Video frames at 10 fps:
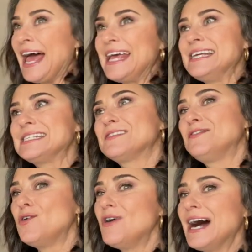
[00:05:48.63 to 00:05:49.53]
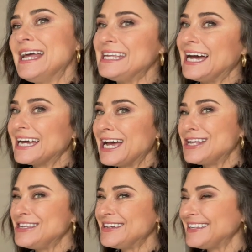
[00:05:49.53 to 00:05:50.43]
is for a young
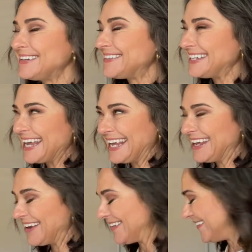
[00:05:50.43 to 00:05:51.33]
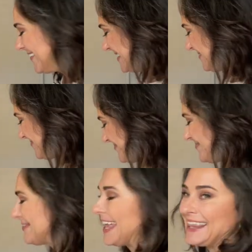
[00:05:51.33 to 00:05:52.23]
newlywed girl,
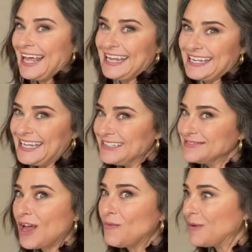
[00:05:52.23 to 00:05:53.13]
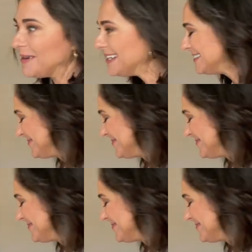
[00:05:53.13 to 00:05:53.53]
lady, woman.